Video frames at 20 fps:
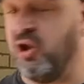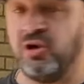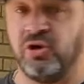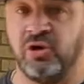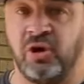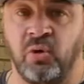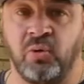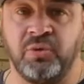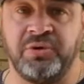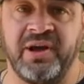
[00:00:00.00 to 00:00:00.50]

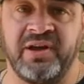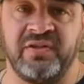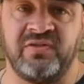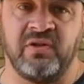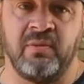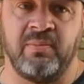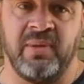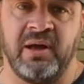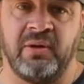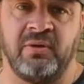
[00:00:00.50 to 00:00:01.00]
low
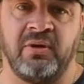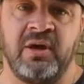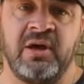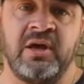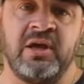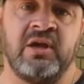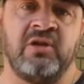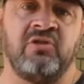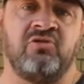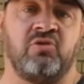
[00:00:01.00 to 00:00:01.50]
decibel.
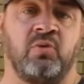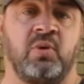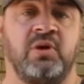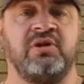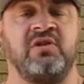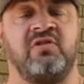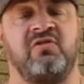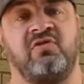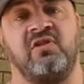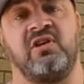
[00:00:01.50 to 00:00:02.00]
So
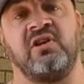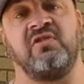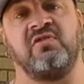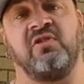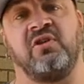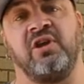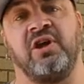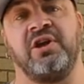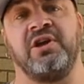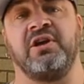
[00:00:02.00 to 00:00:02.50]
what you see is
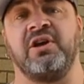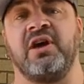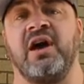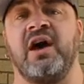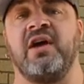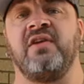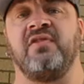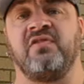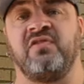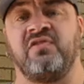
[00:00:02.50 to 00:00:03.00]
a lot of
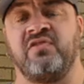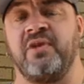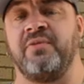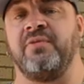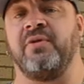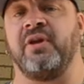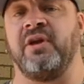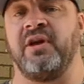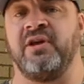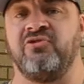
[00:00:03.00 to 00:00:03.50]
guys
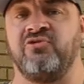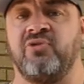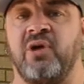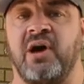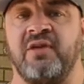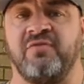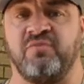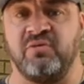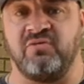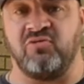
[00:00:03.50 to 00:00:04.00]
generally
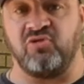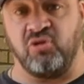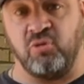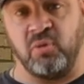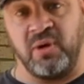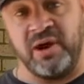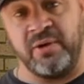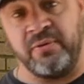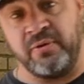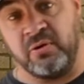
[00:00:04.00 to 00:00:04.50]
drive with
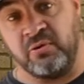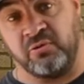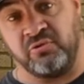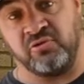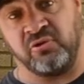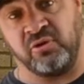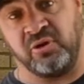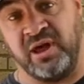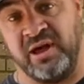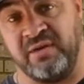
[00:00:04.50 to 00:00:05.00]
2
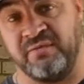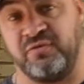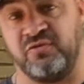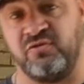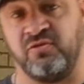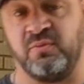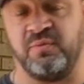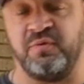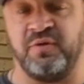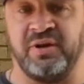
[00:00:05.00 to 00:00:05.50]
aerials. They'll have
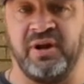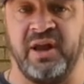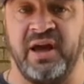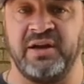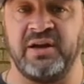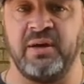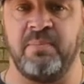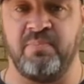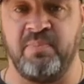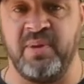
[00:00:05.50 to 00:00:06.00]
something
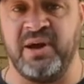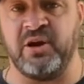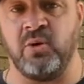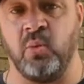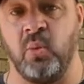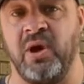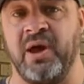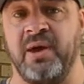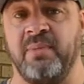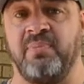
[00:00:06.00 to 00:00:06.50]
like a big
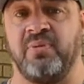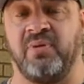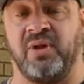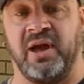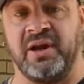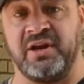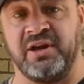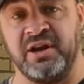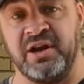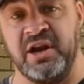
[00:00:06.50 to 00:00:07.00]
whip,
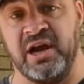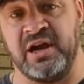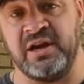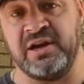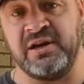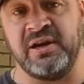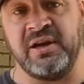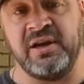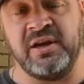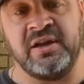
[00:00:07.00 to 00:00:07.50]
like a
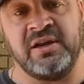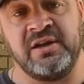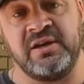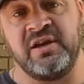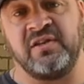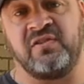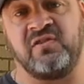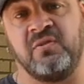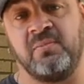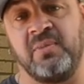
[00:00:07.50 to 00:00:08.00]
9
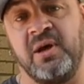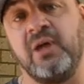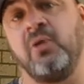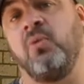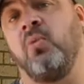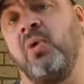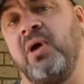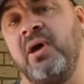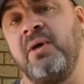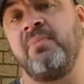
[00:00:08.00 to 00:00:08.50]

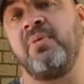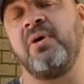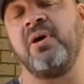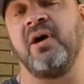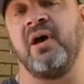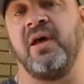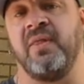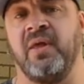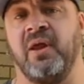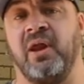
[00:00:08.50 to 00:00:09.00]
decibel whip,
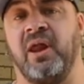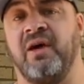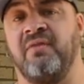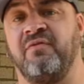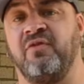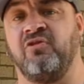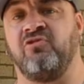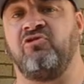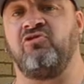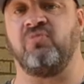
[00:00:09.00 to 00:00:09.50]
and they'll
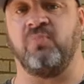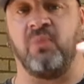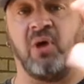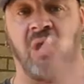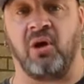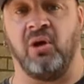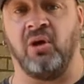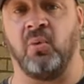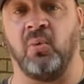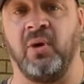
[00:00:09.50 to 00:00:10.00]
have a
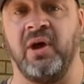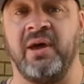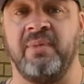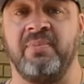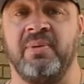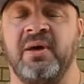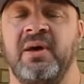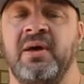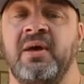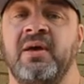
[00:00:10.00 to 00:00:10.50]
smaller
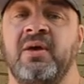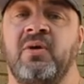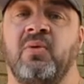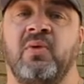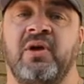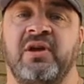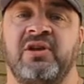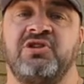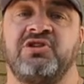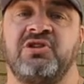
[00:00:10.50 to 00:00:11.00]
whip
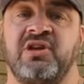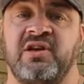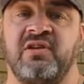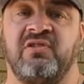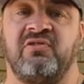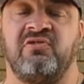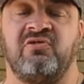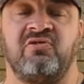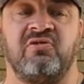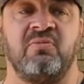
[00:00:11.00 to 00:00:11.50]
which
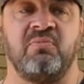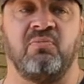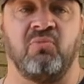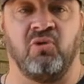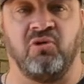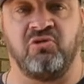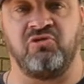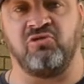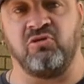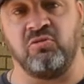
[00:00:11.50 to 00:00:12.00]
is
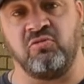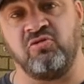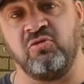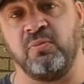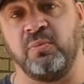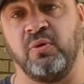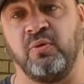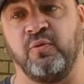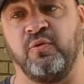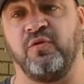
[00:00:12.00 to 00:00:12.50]
more
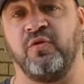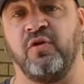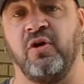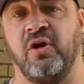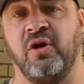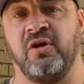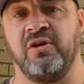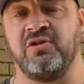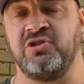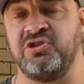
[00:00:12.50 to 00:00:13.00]
suitable
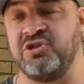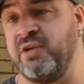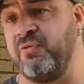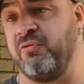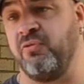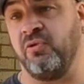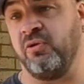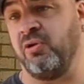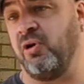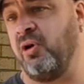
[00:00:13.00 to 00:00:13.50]
for
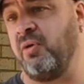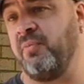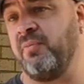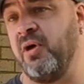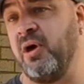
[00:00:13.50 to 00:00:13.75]
general